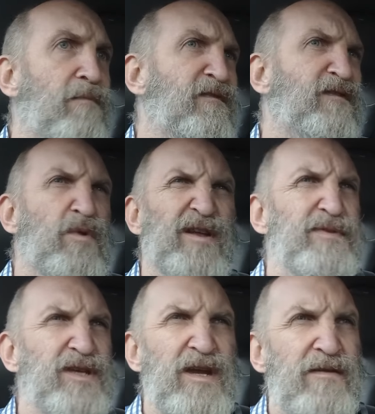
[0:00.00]
From what I'm
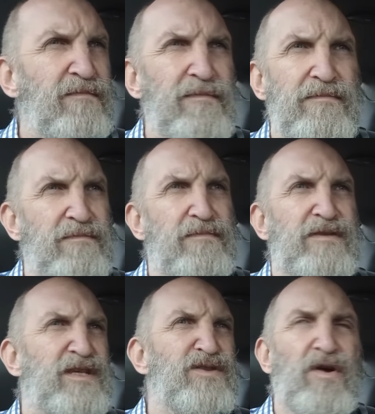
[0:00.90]
seeing,
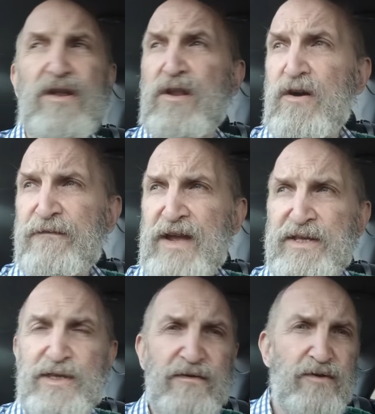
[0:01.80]
there's not a lot of
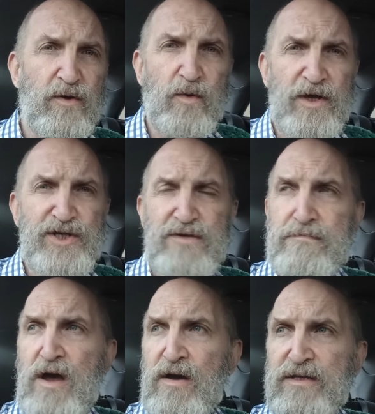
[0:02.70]
fans that have got question
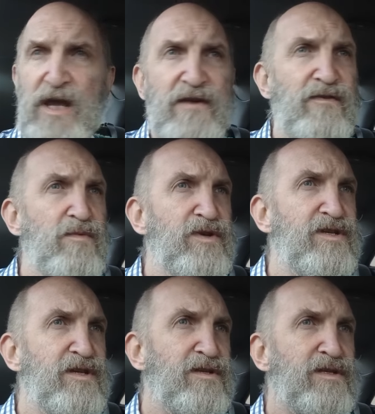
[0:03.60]
marks over him,
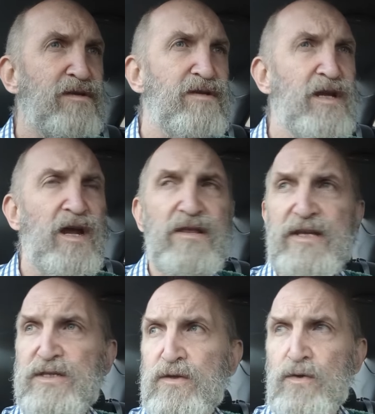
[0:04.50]
which is, you know,
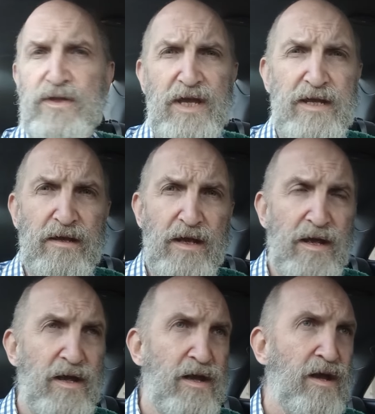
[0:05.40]
that's a good thing.
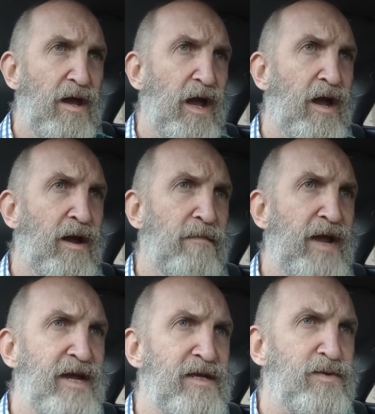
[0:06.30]

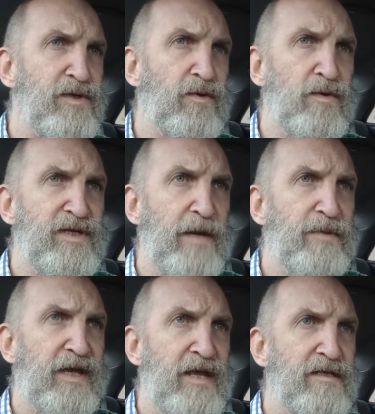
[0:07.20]
Ange was always up
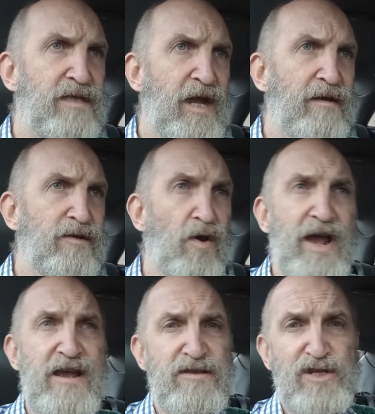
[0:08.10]
against that. Not
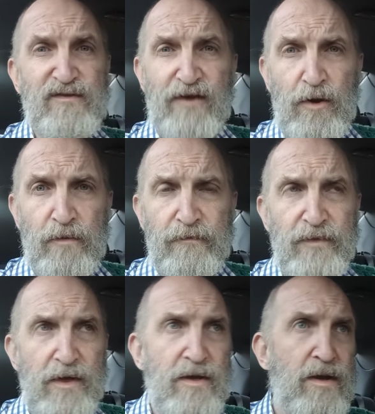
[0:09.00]
Ange's fault.
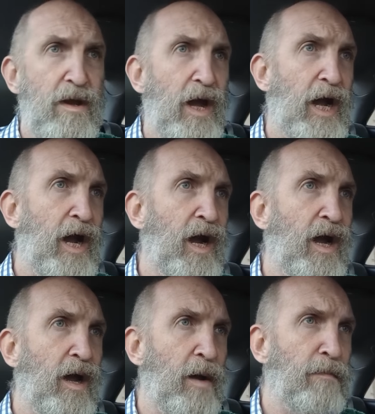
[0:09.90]

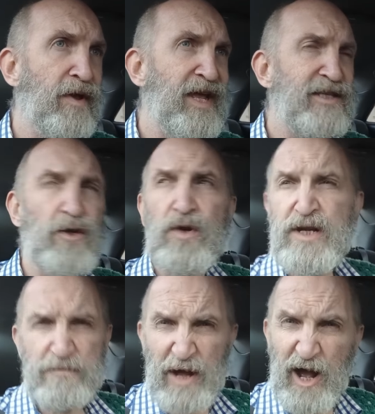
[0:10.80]
But that's all
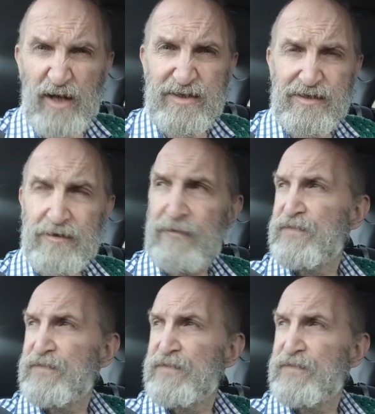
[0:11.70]
in the past.